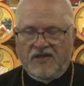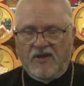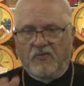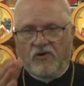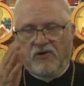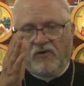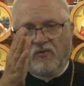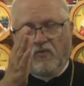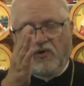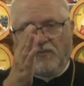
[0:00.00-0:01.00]
They
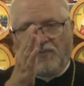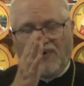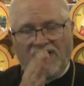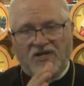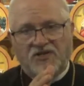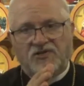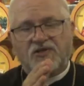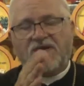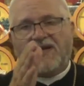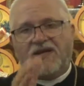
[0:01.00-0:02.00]
were, were
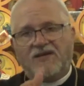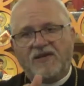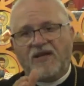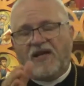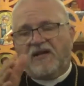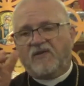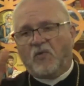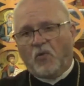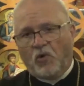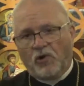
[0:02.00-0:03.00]
placed in
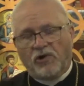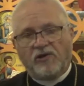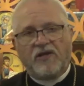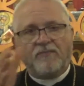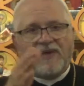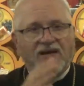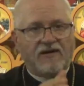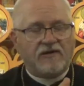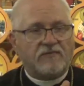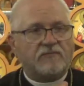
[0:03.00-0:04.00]
an orderly
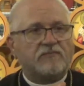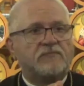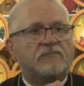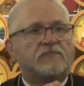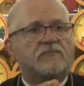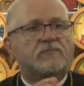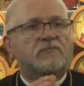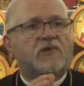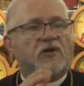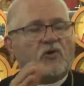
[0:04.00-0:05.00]
manner
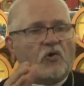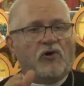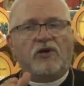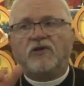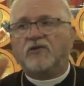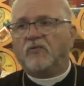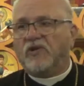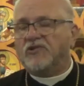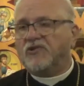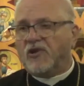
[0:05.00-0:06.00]
according to
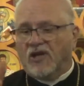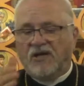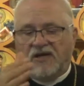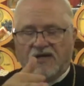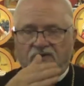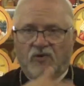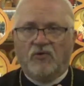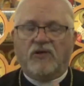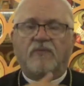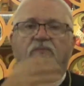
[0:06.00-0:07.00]
which God had
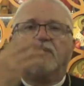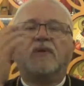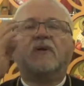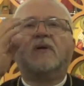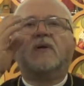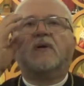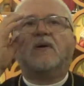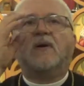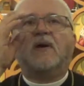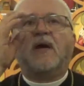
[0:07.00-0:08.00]
told them.
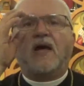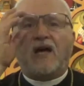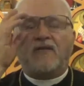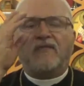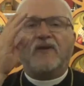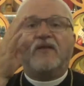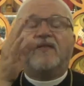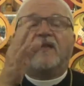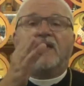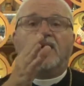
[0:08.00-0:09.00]

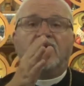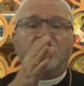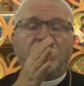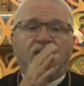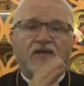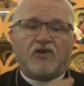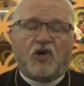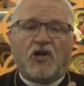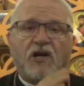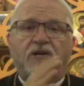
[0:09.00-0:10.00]
Everything that
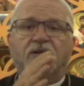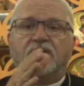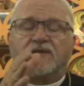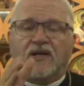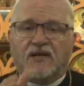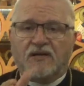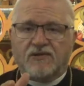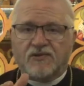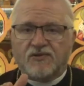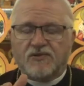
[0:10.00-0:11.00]
God
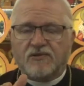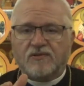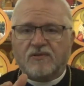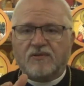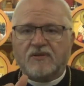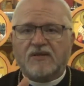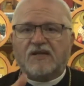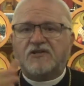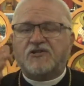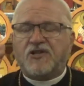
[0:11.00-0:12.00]
does
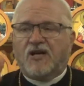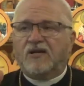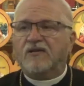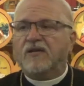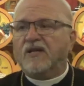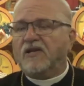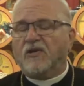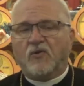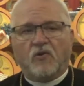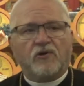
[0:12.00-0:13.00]
is done in
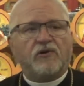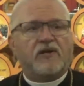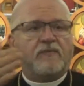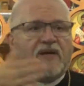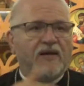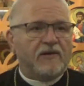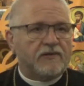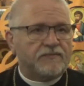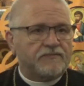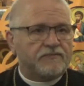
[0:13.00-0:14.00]
an orderly manner.
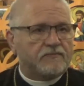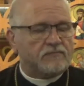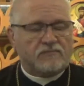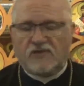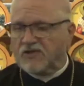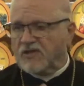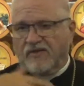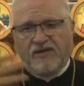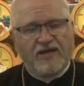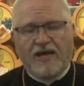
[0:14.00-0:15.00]
There's
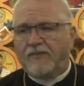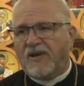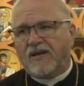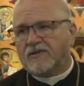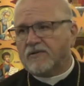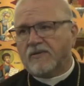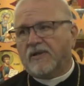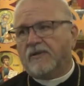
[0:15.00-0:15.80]
nothing haphazardly.